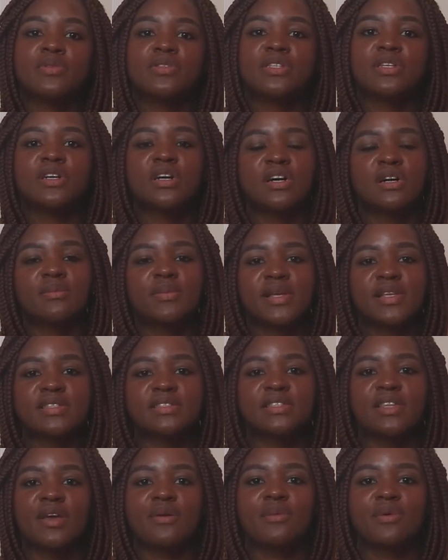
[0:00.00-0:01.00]
to come and
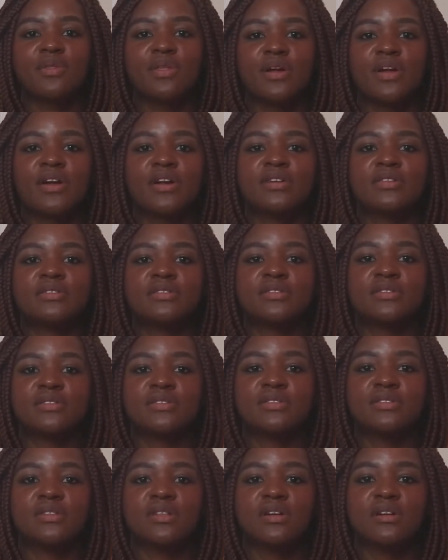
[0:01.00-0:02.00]
stay with her
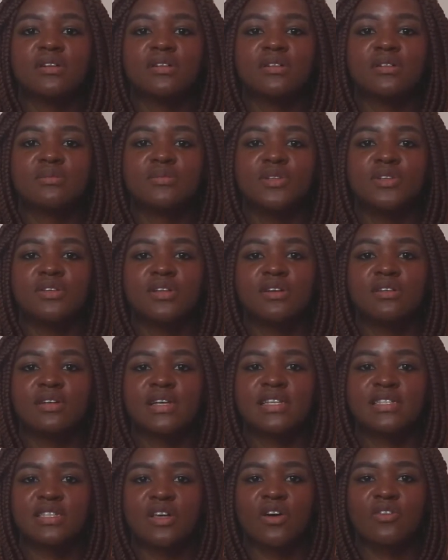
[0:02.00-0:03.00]

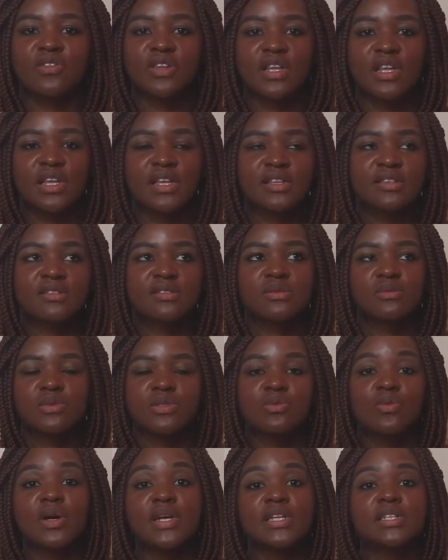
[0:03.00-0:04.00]
as often as
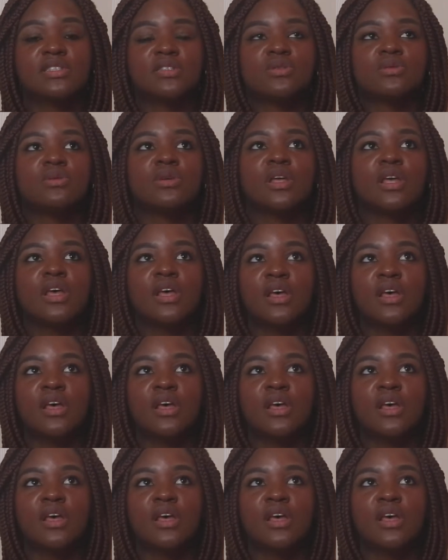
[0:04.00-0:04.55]
we wanted to.